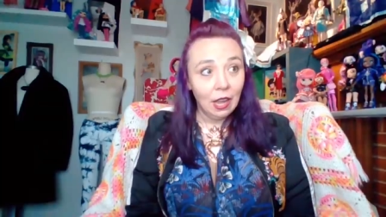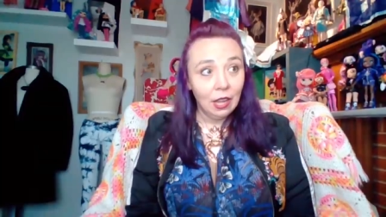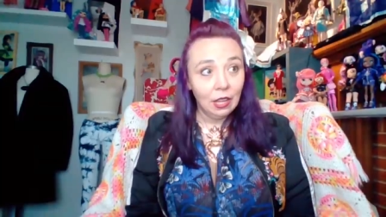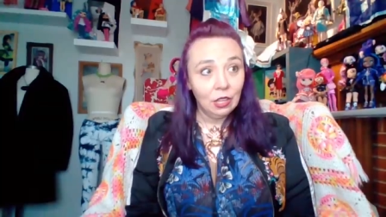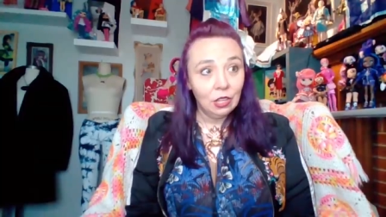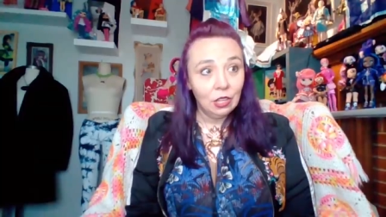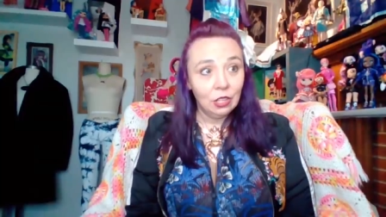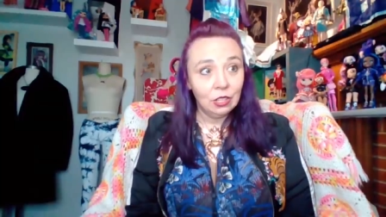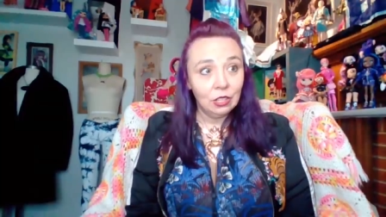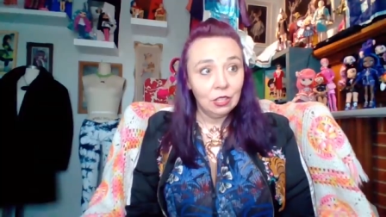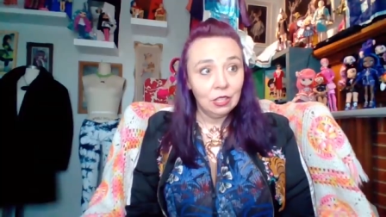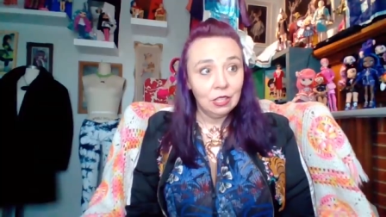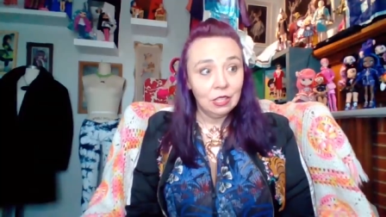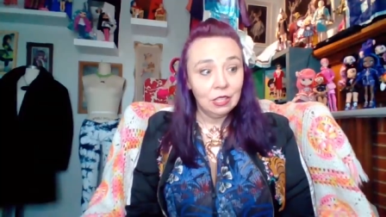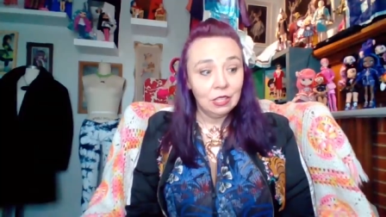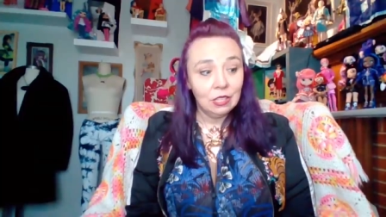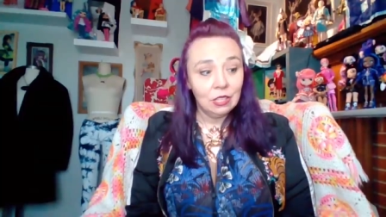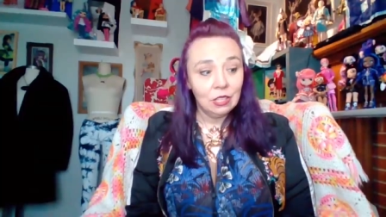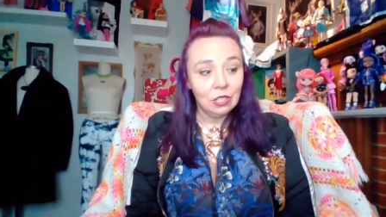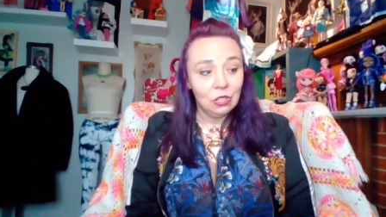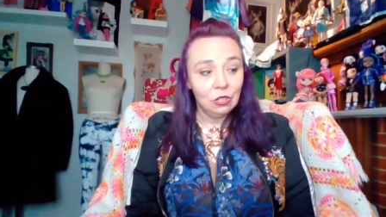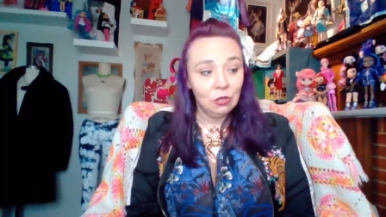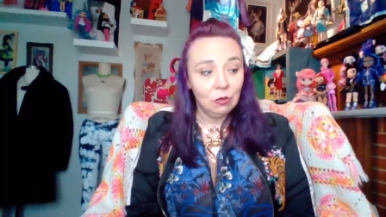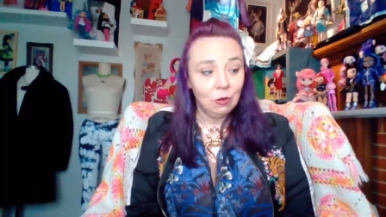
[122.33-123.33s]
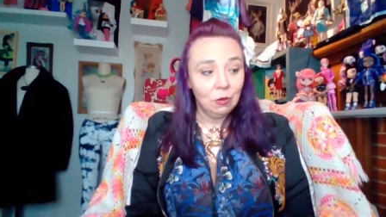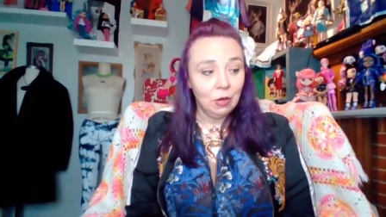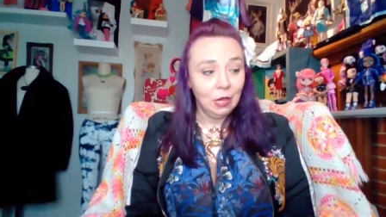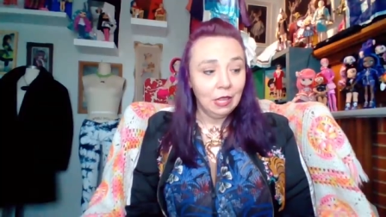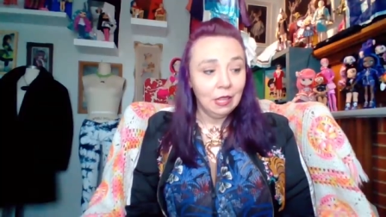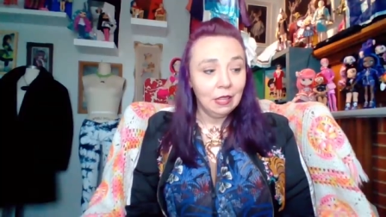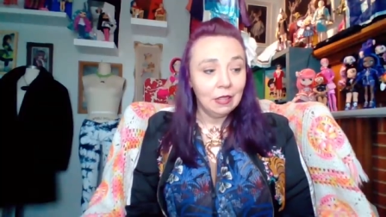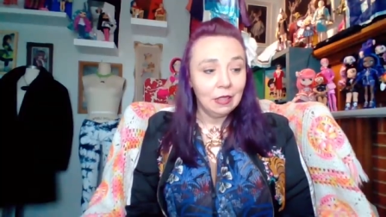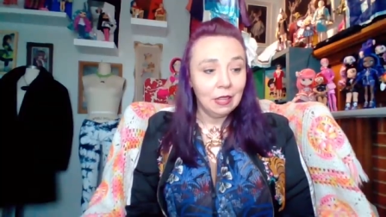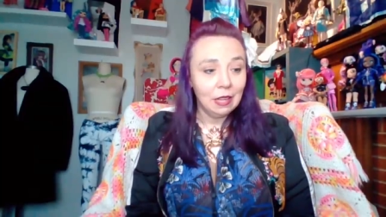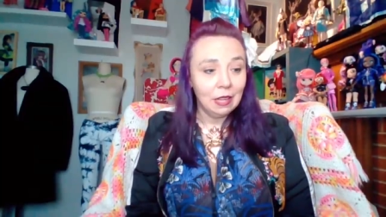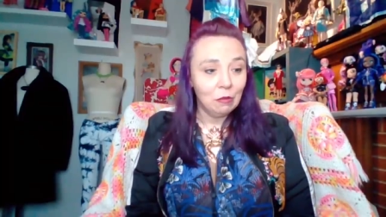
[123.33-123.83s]
I couldn't do
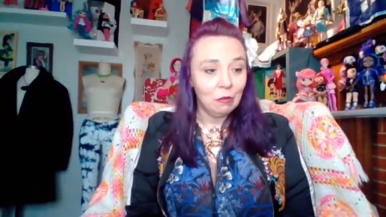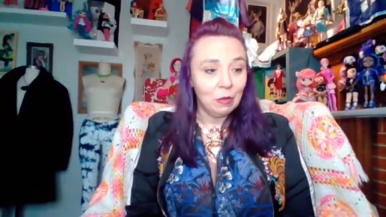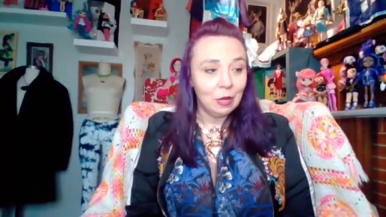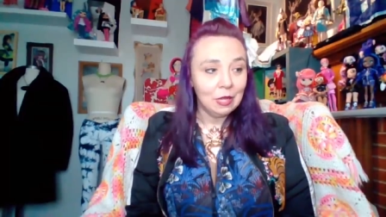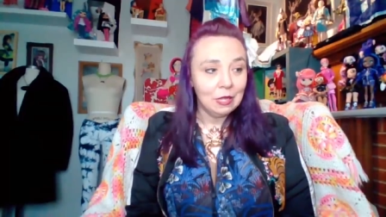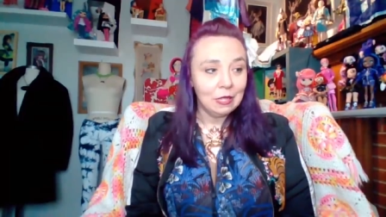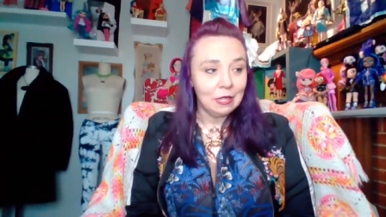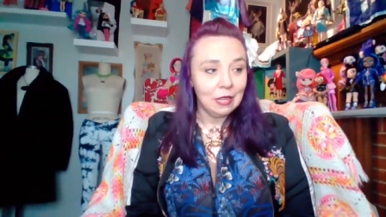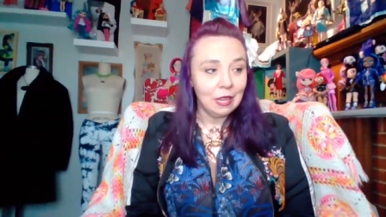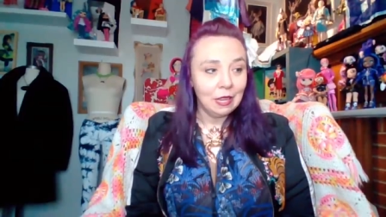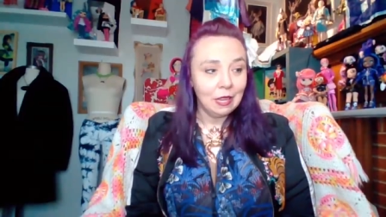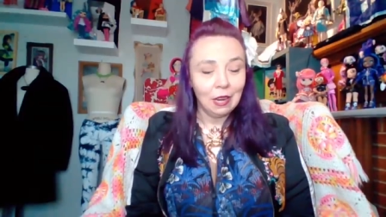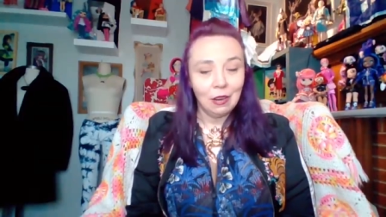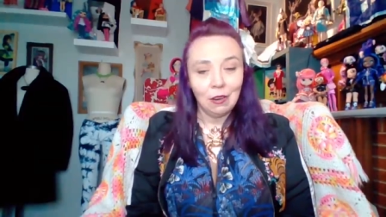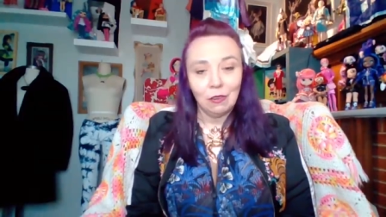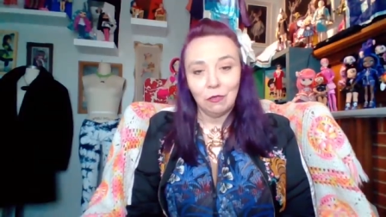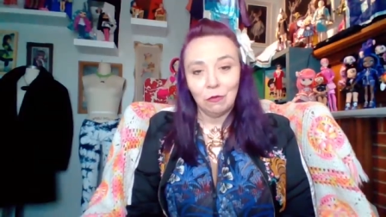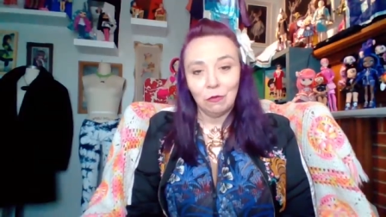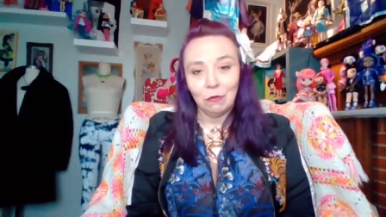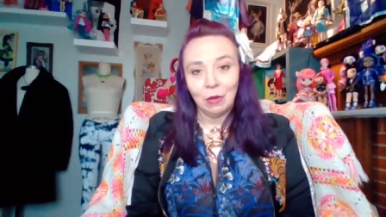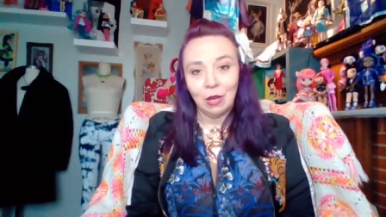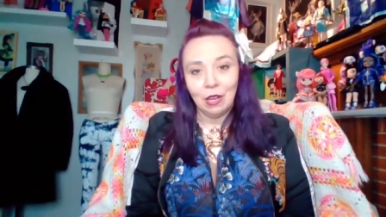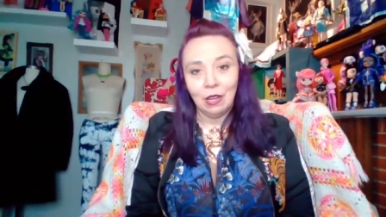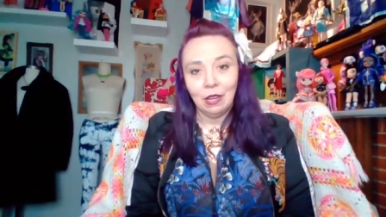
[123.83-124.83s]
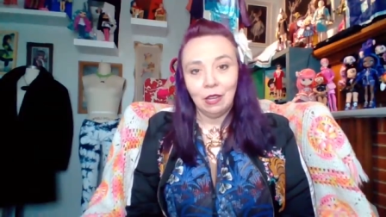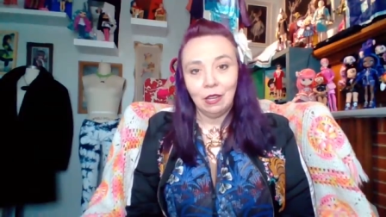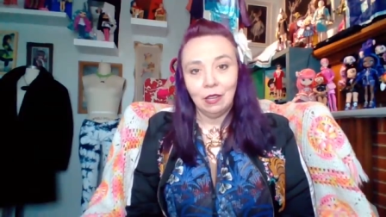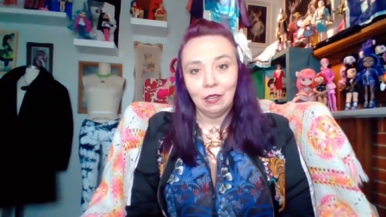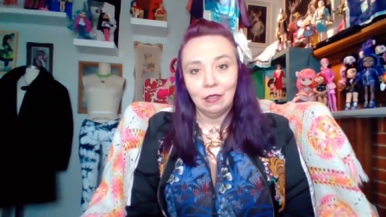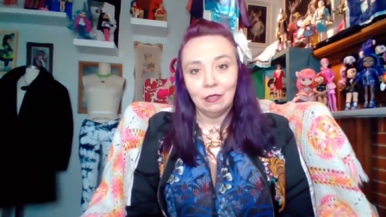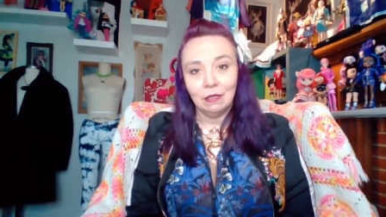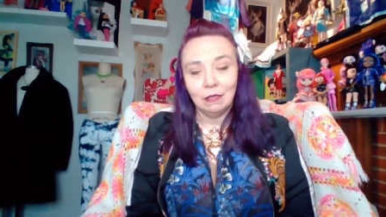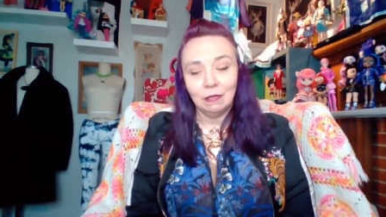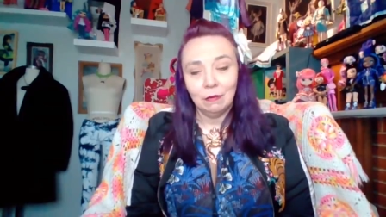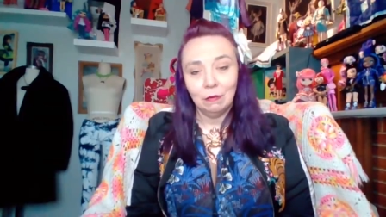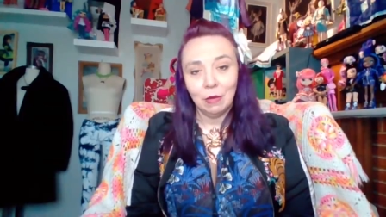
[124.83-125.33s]
anything but take care of
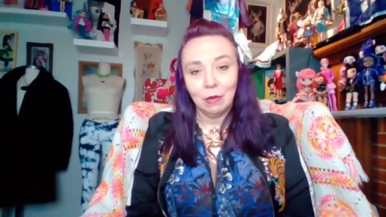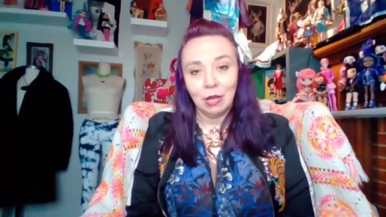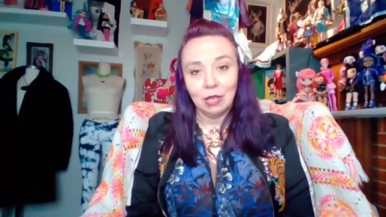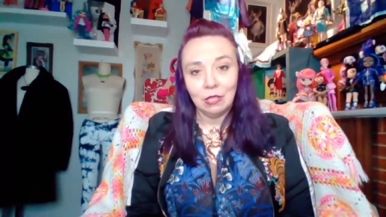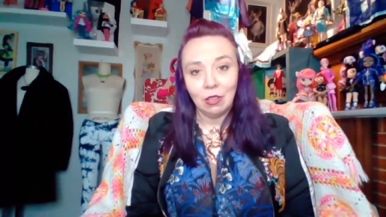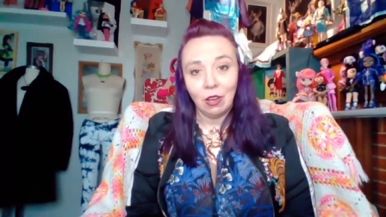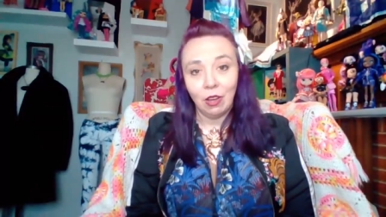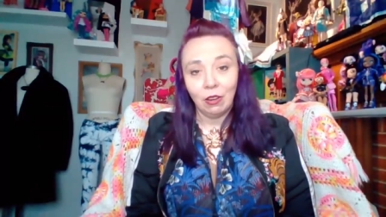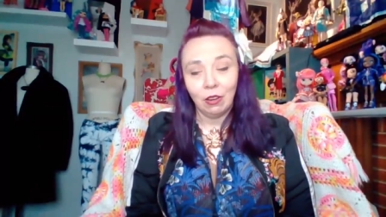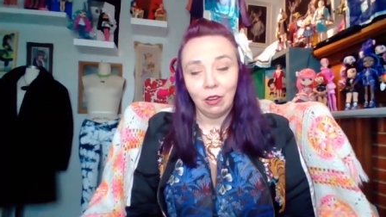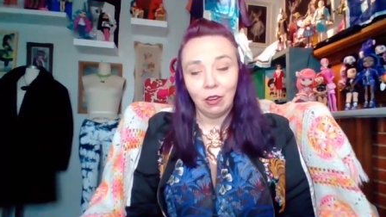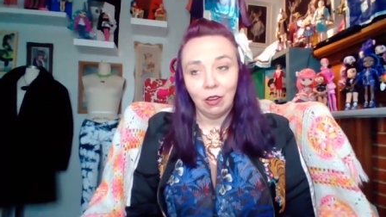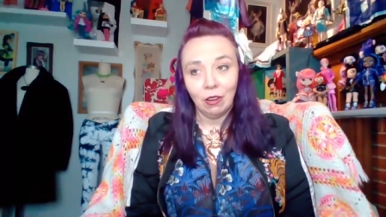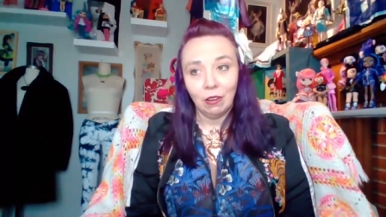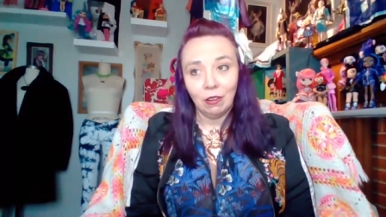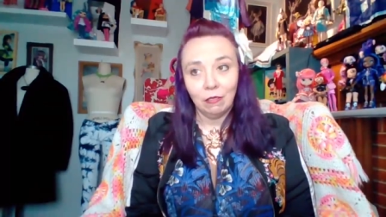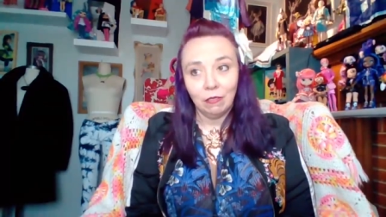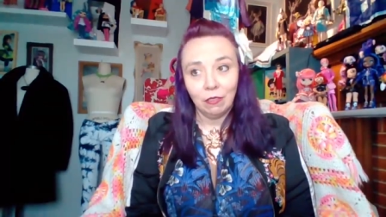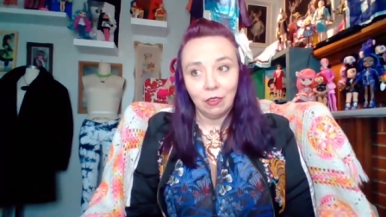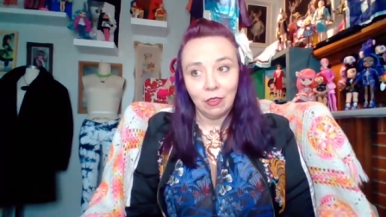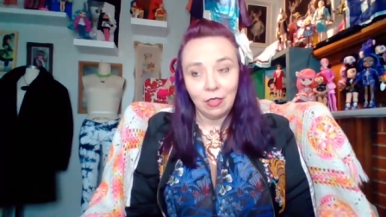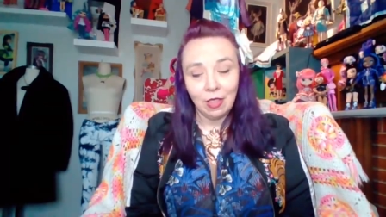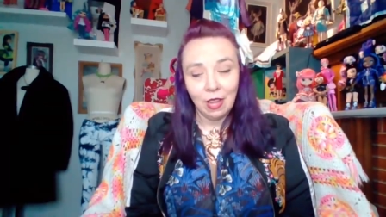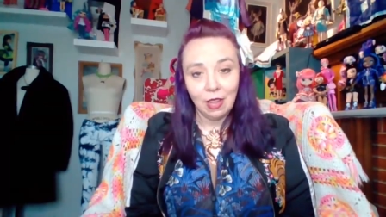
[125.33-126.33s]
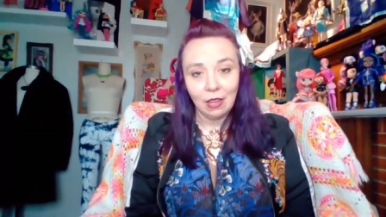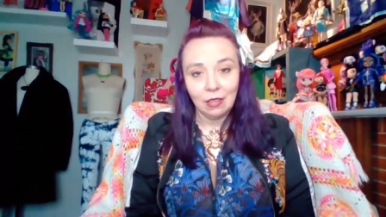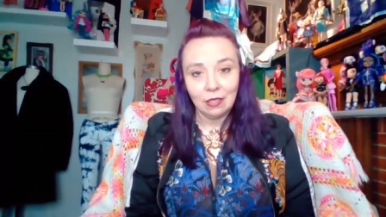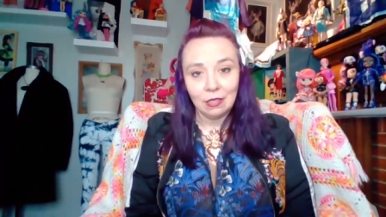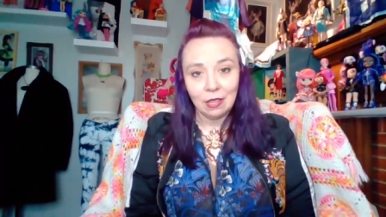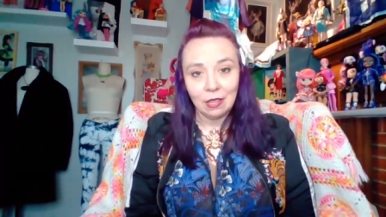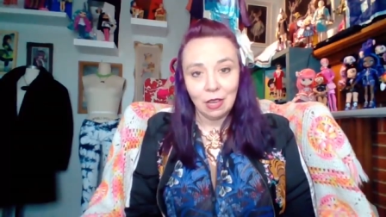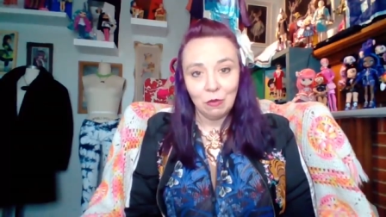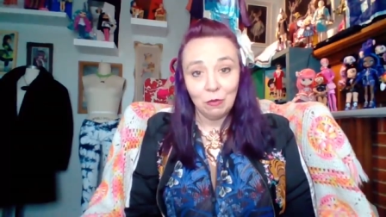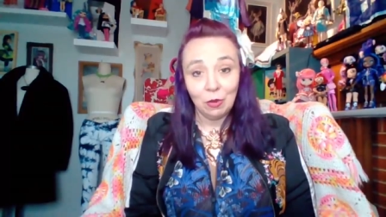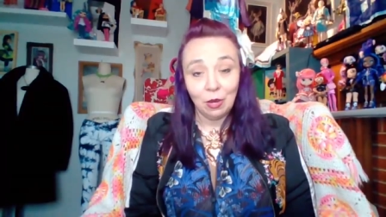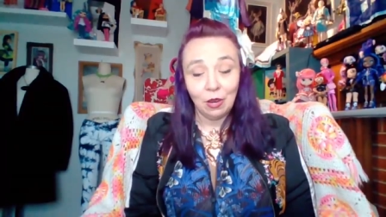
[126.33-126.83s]
my my daughter for
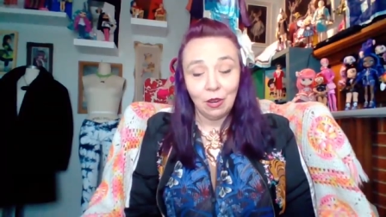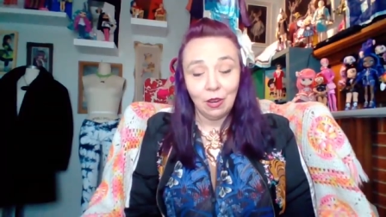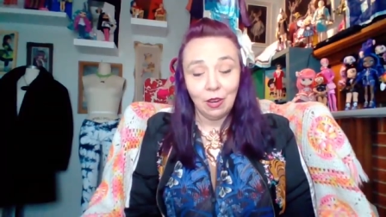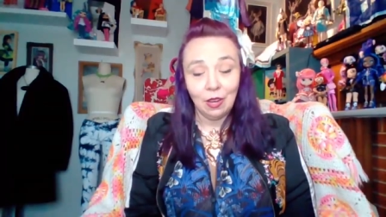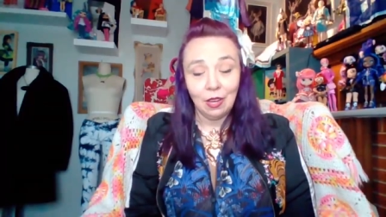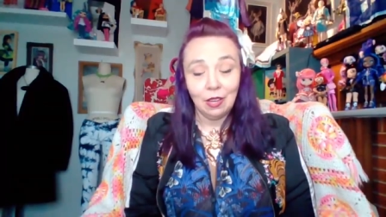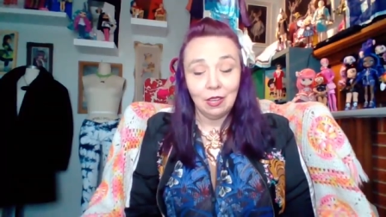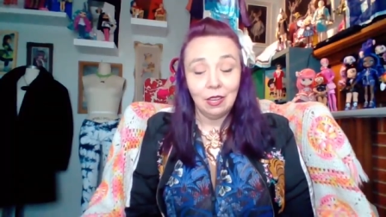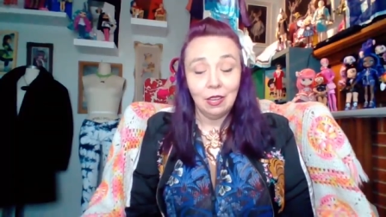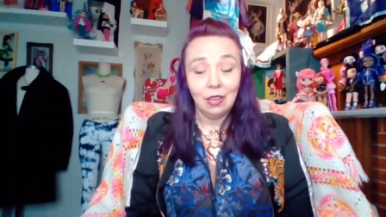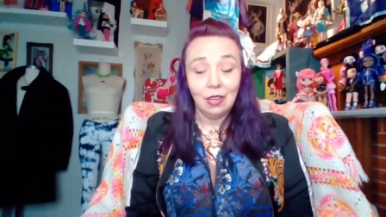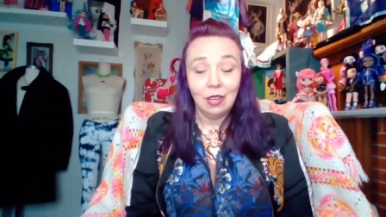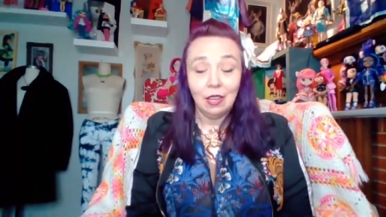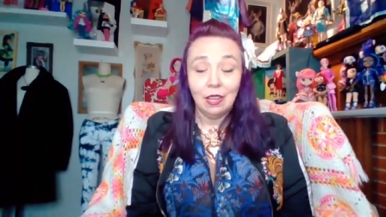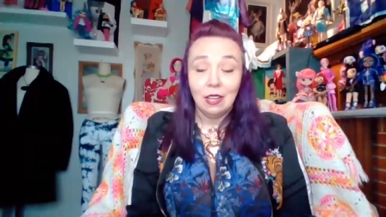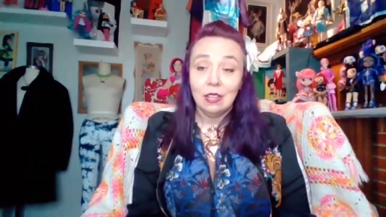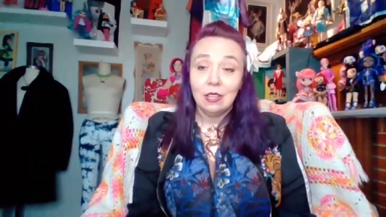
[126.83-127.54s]
that time period.